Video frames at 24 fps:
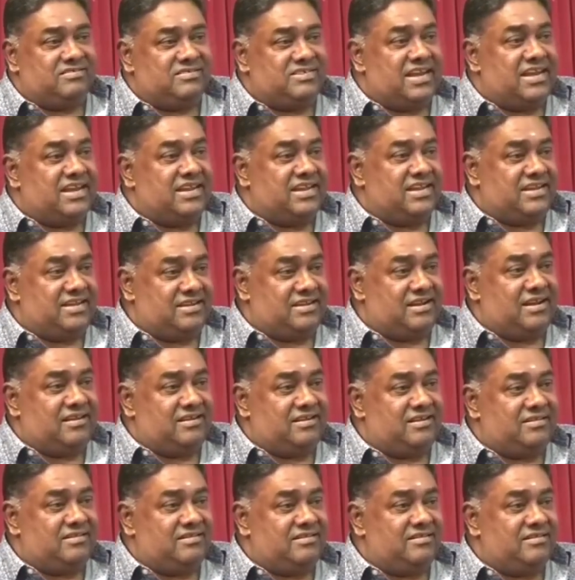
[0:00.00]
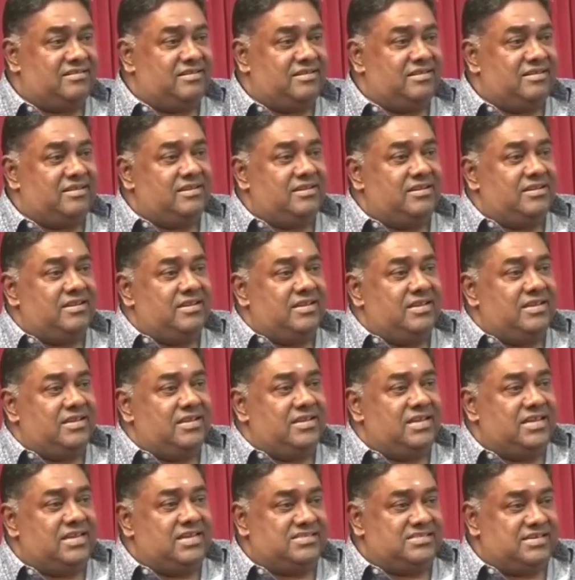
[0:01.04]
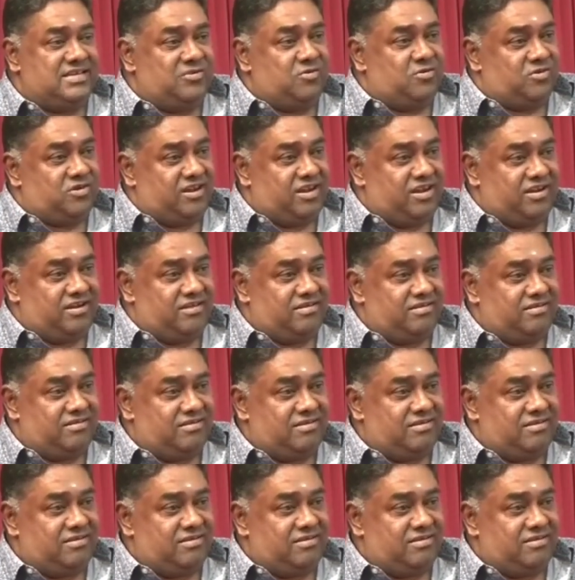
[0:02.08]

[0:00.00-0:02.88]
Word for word: studying in London. He said, okay.